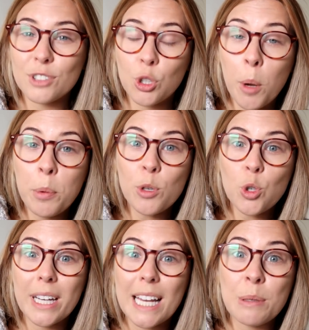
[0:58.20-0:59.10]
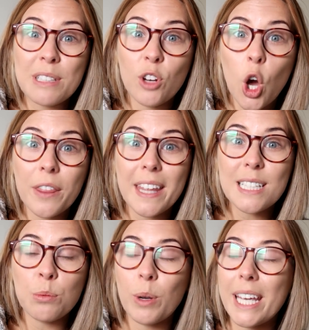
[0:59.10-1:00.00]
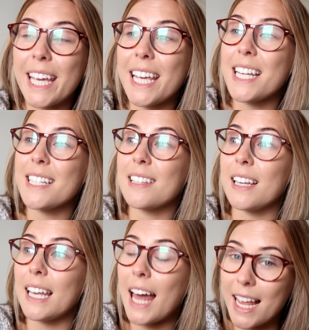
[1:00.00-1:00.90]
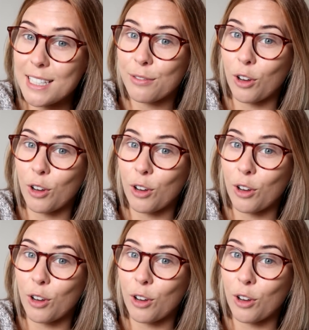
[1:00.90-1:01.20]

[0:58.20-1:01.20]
So I hope you enjoyed last week's vlog. This week is the last